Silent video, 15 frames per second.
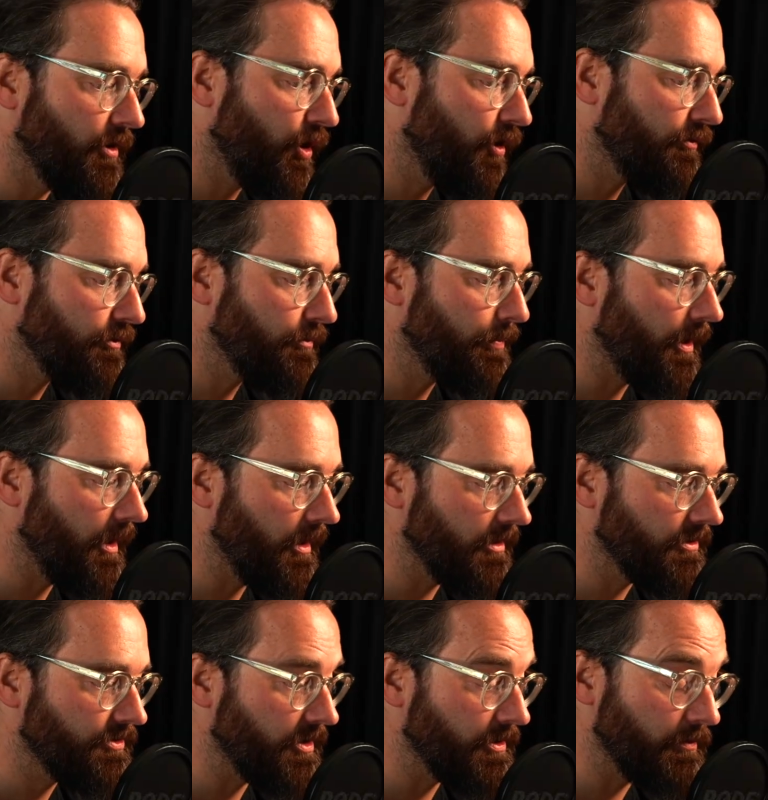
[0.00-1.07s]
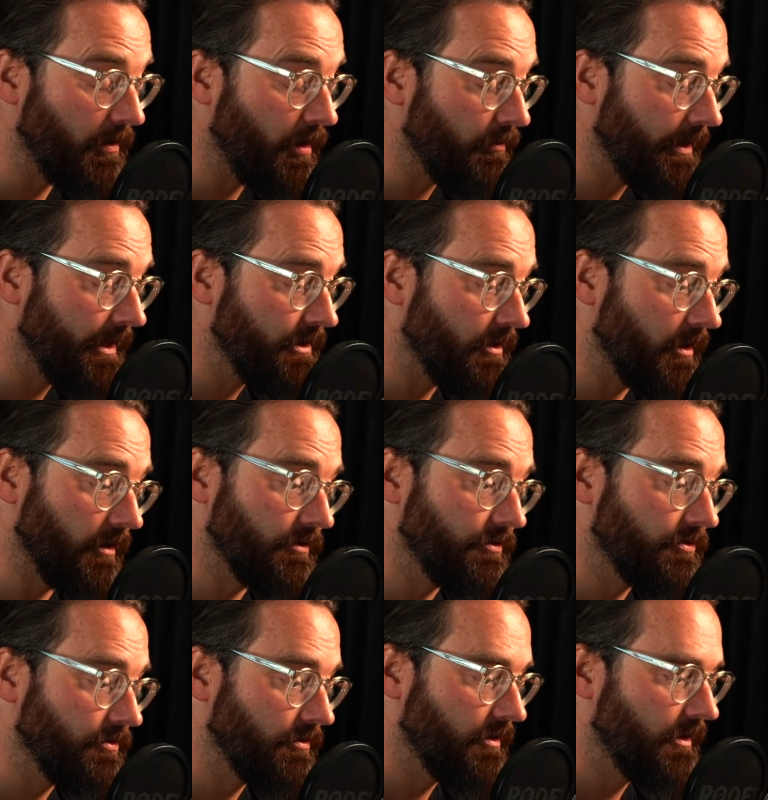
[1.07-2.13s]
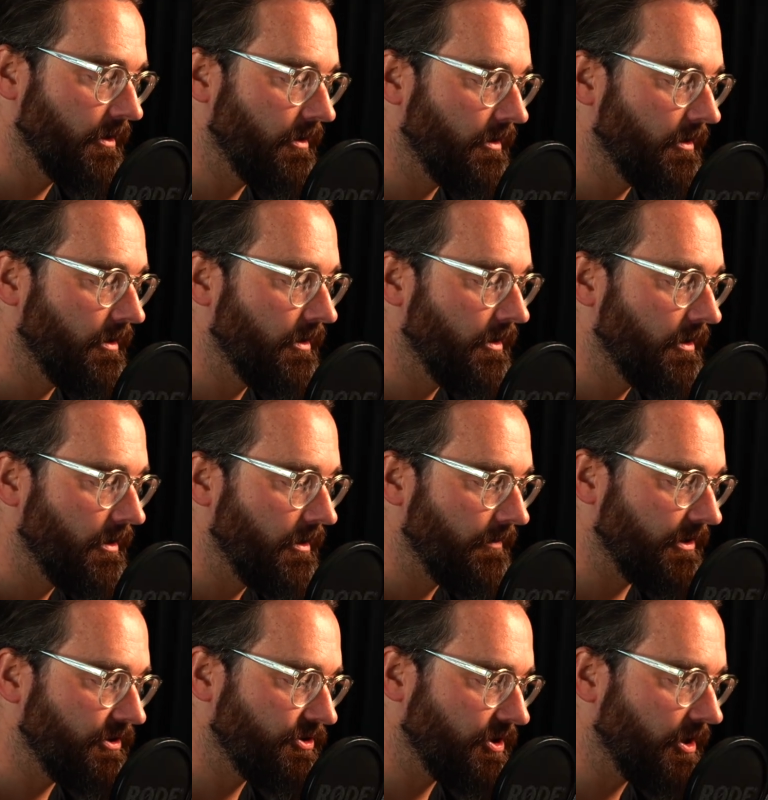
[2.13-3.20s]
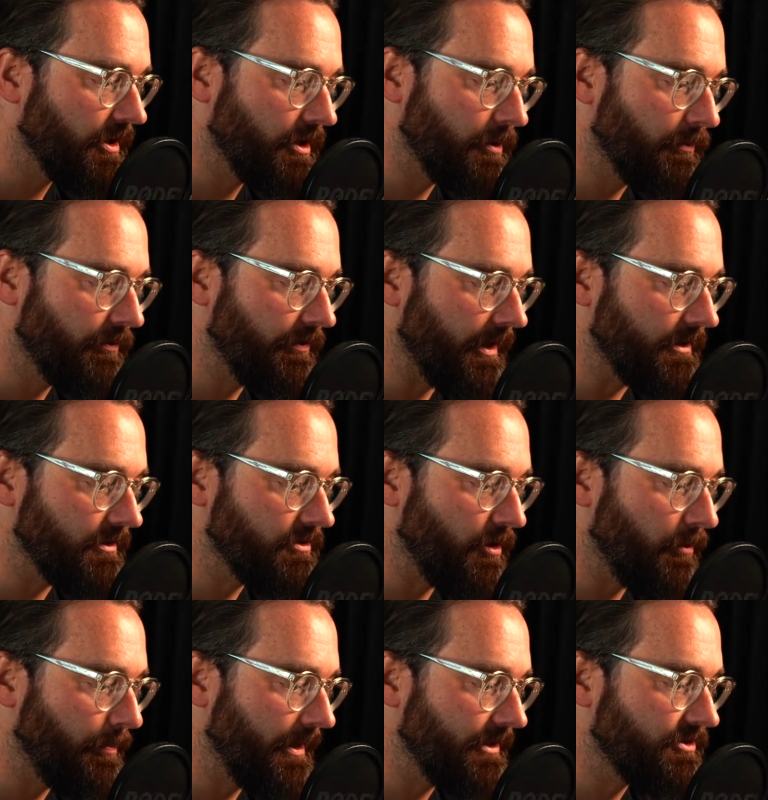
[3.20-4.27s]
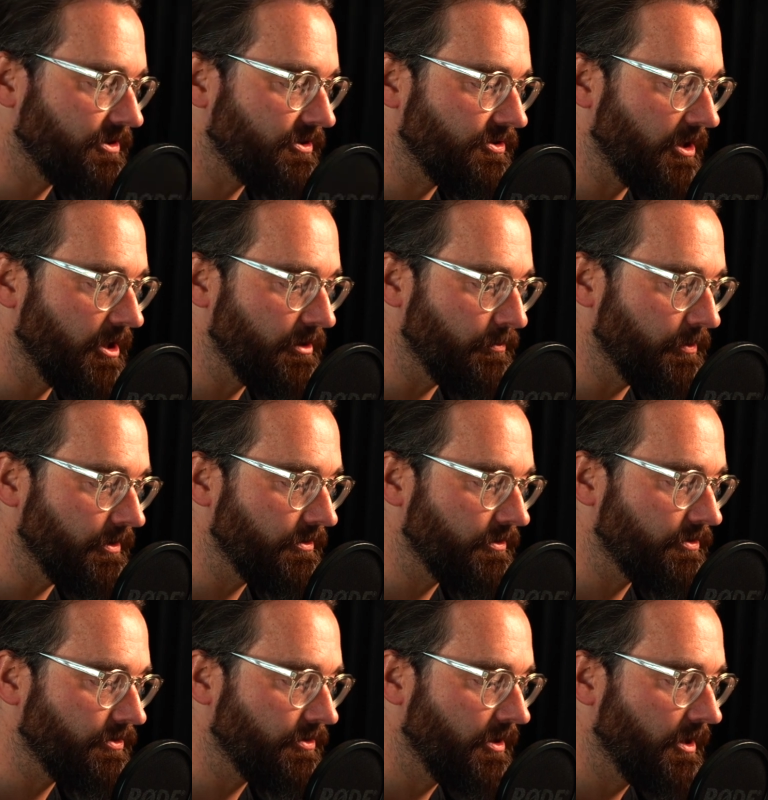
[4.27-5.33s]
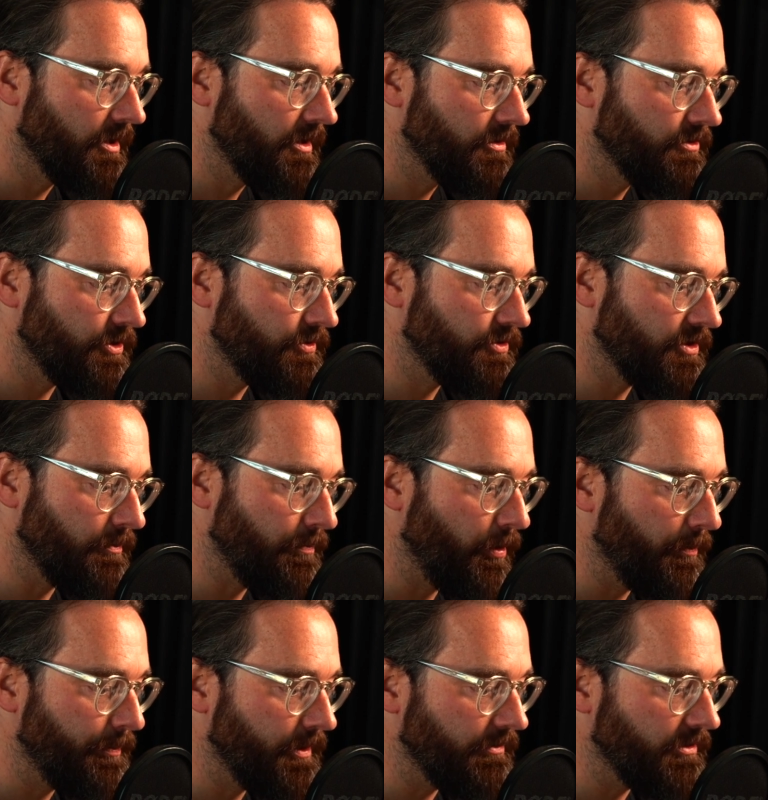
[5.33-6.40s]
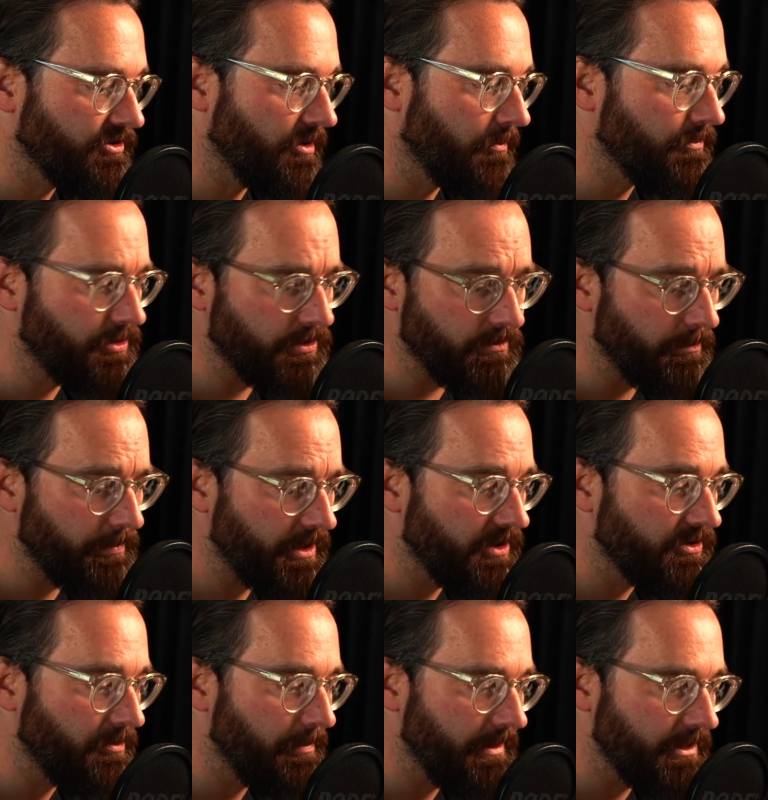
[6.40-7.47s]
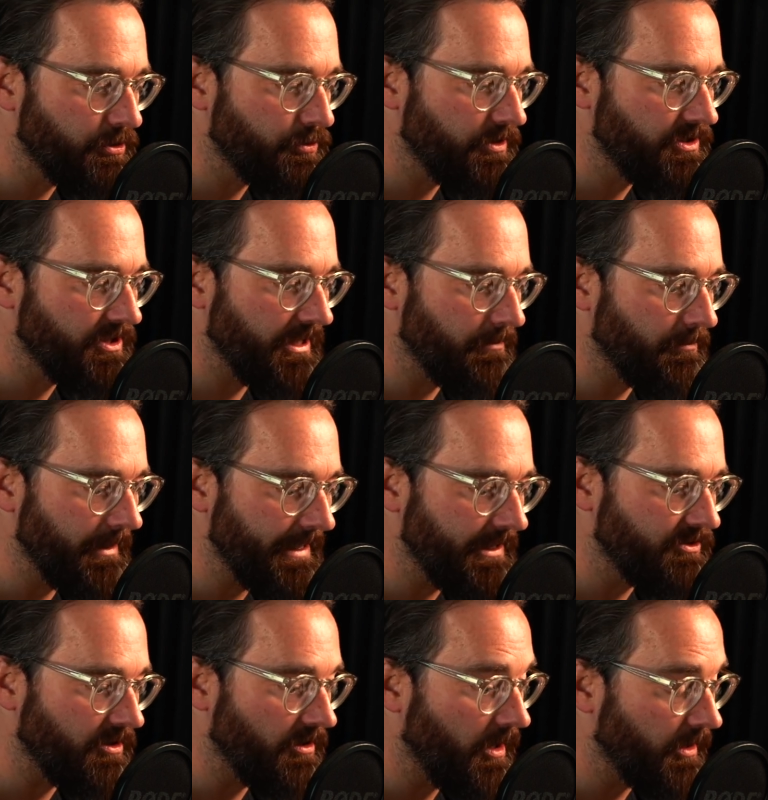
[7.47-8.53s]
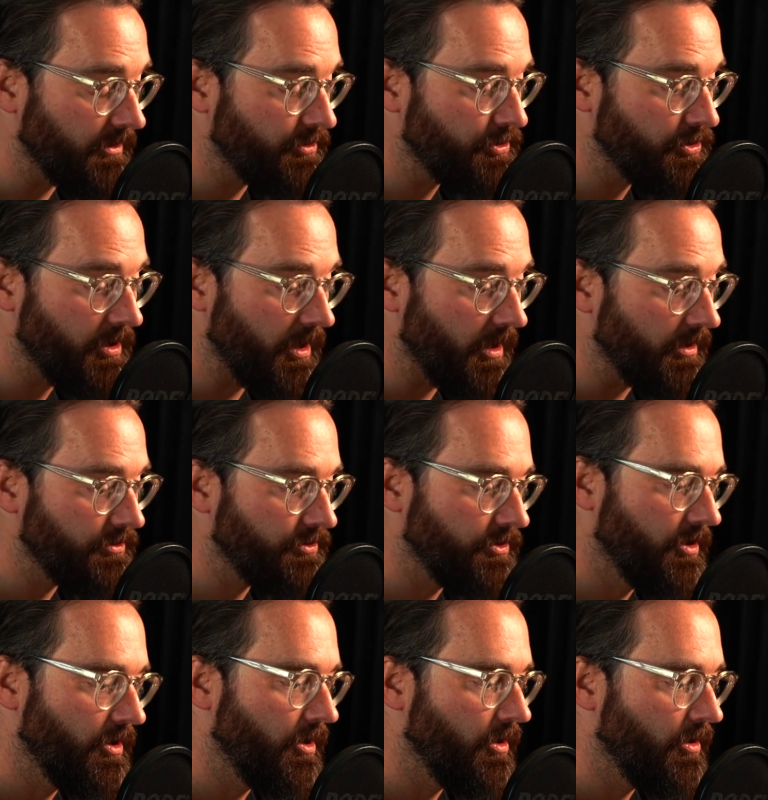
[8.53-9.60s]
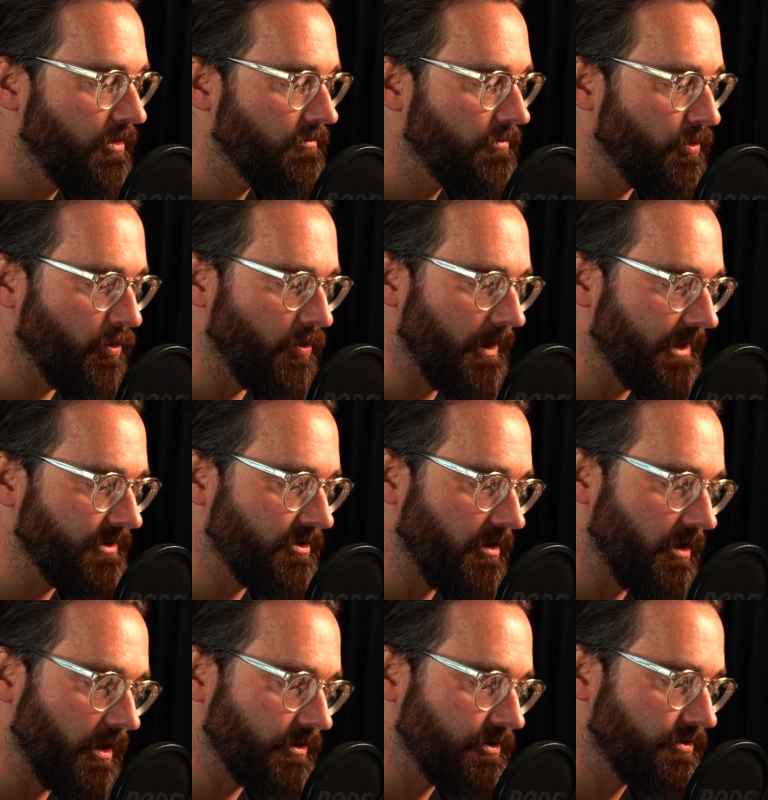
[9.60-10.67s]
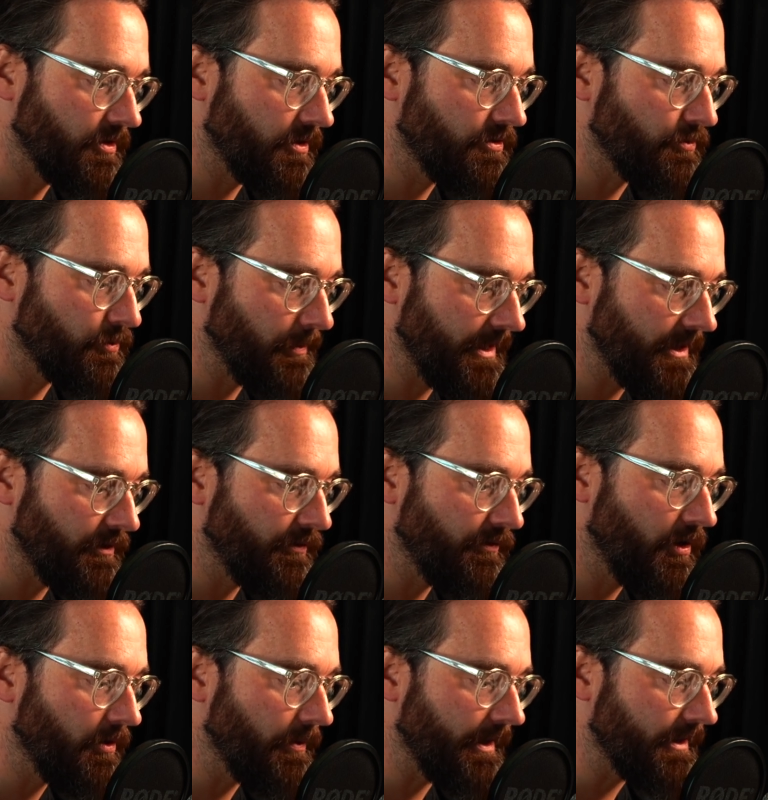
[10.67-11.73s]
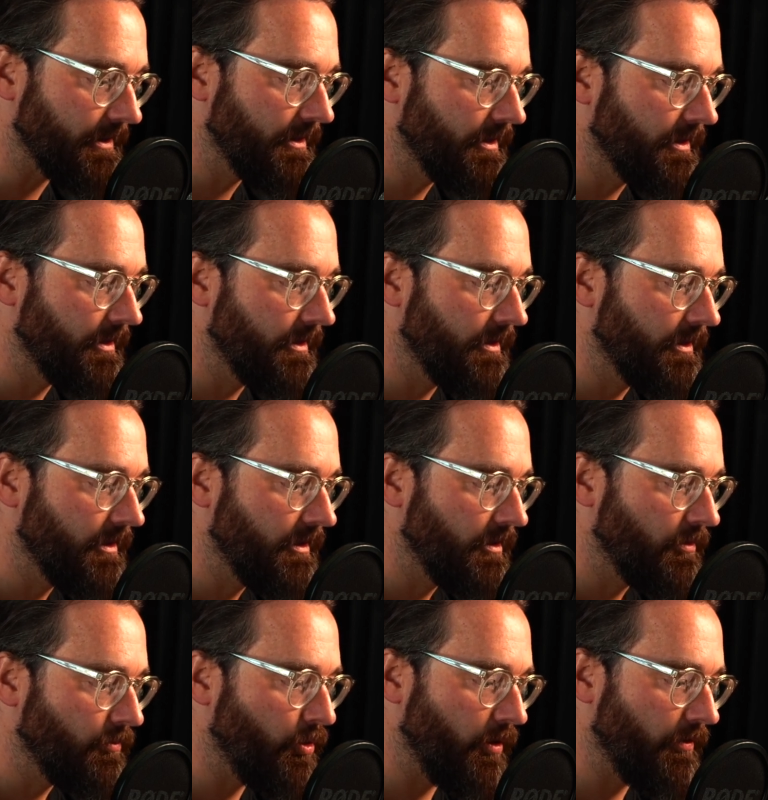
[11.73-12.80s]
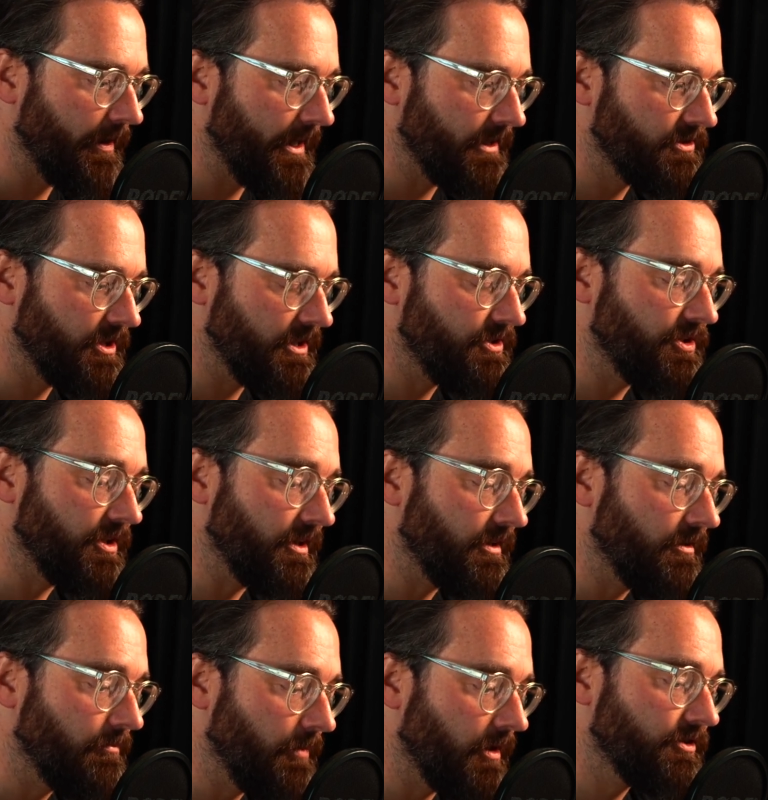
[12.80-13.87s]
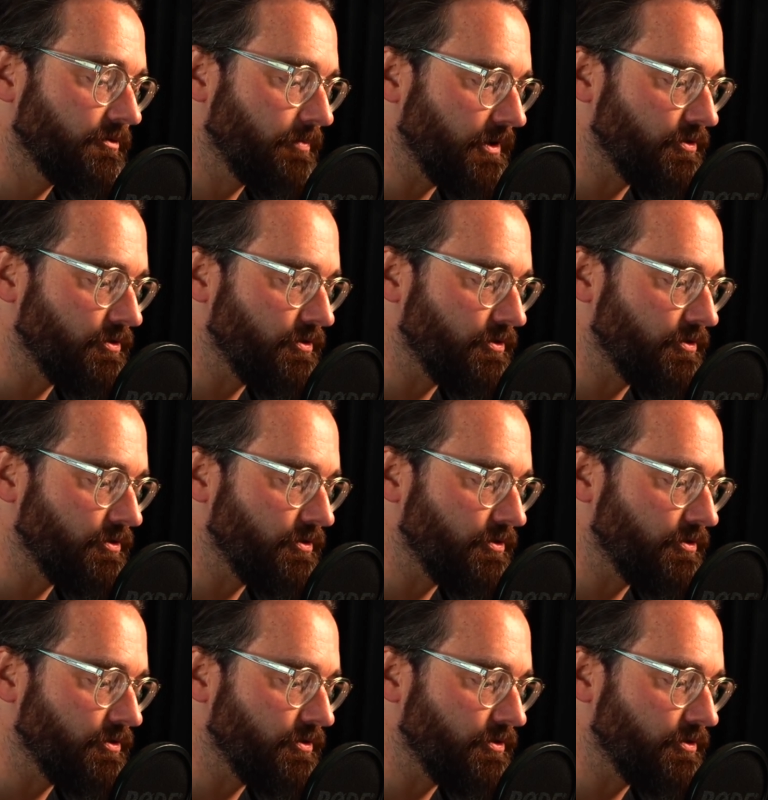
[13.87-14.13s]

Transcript: often pass under our radars. They circumvent our best discernments due to the popular assumption that because a ministry team leads a large church or has a large social media following, what they are teaching must be